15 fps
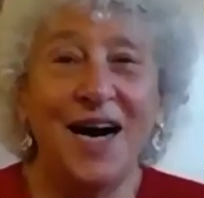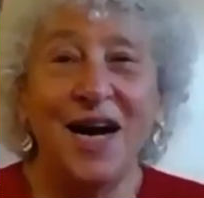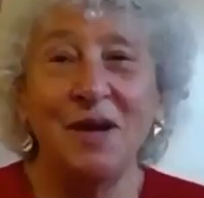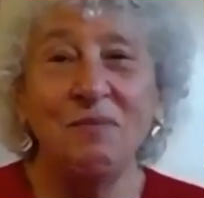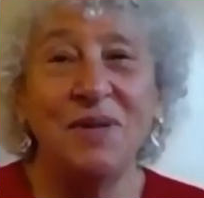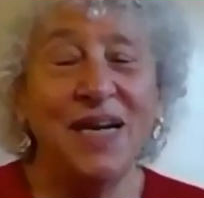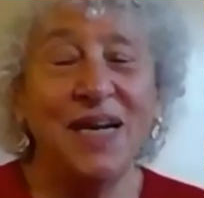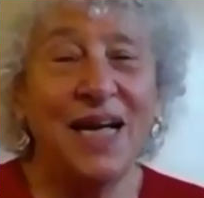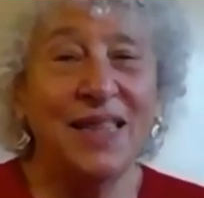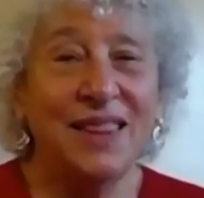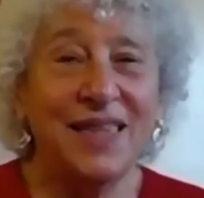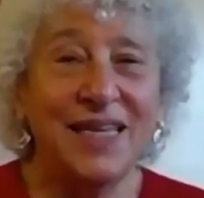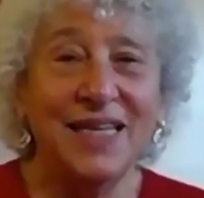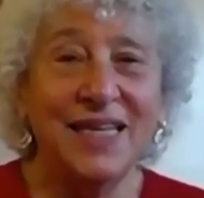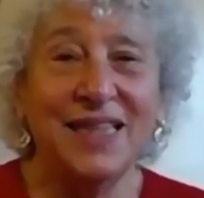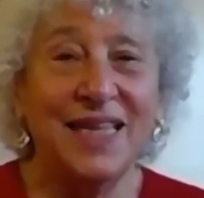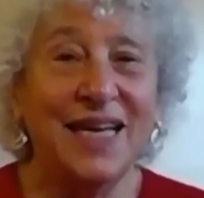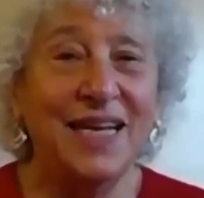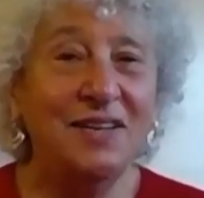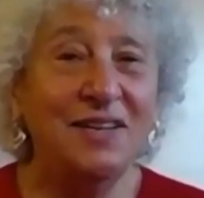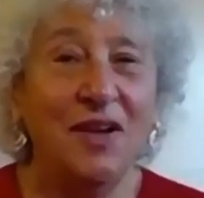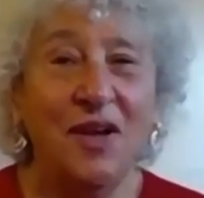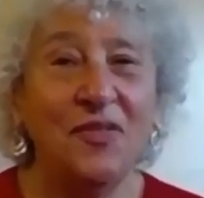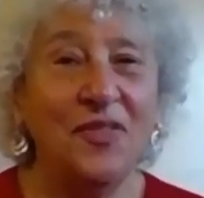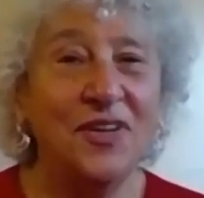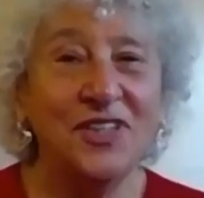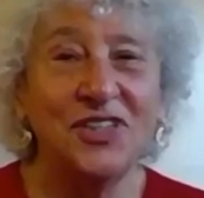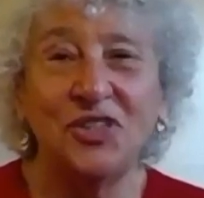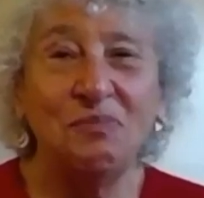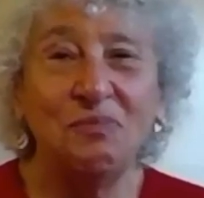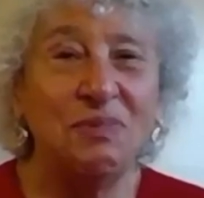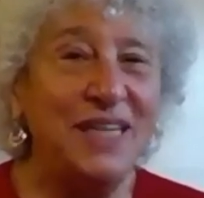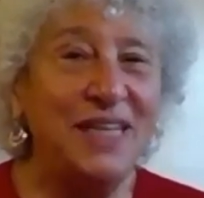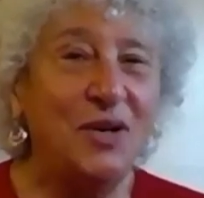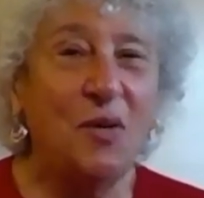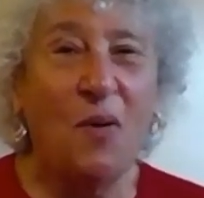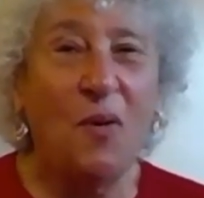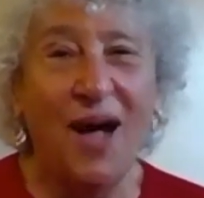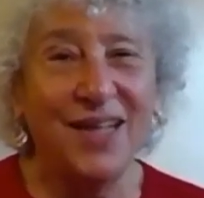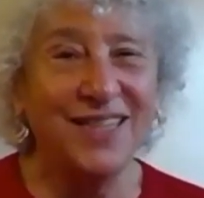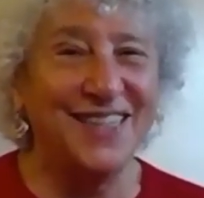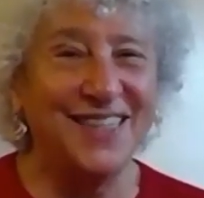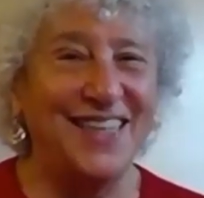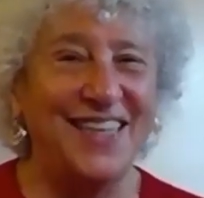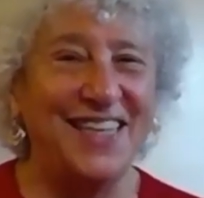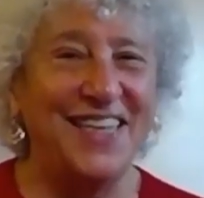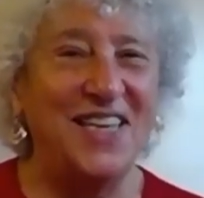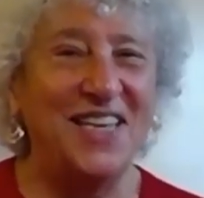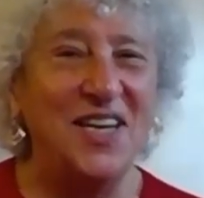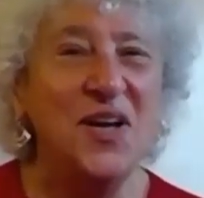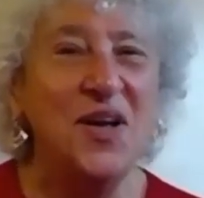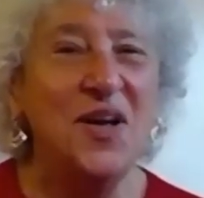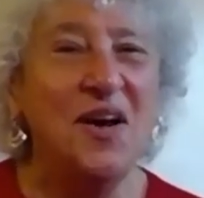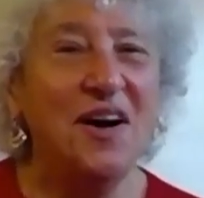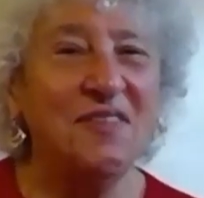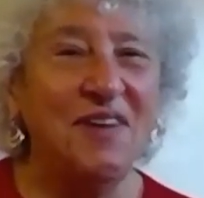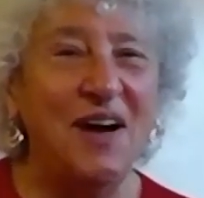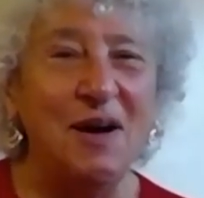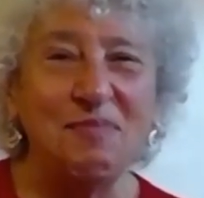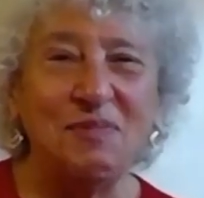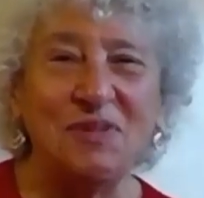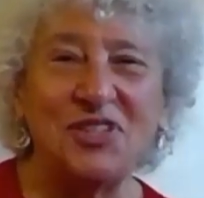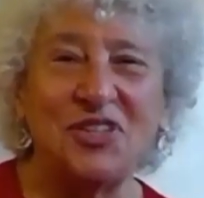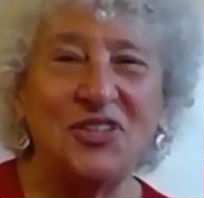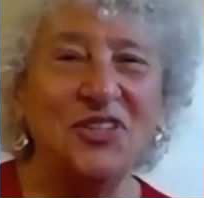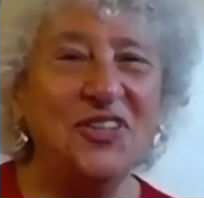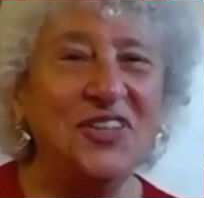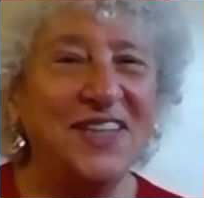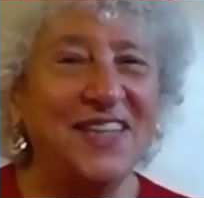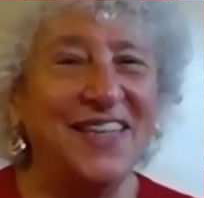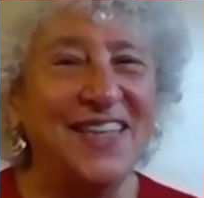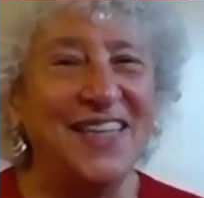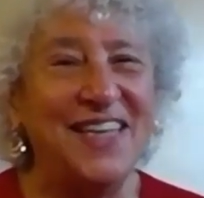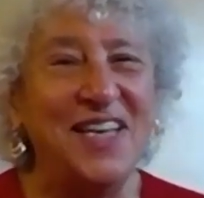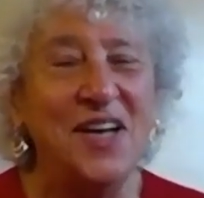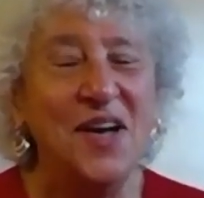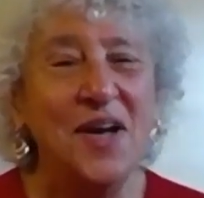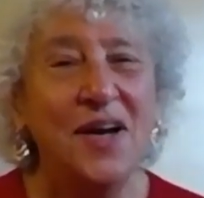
I mean, I think that there should be equality of opportunity.